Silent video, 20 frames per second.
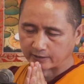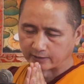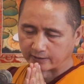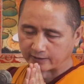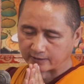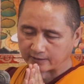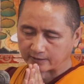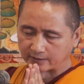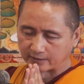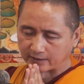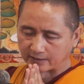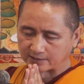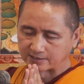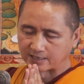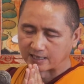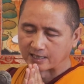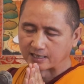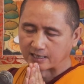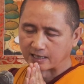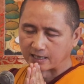and
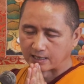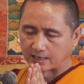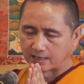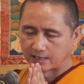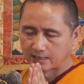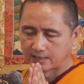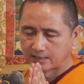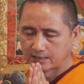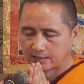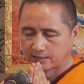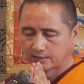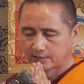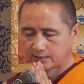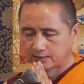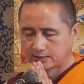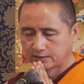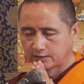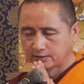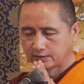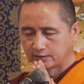Asanga,
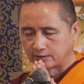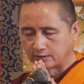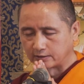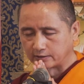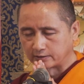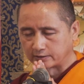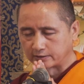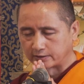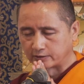and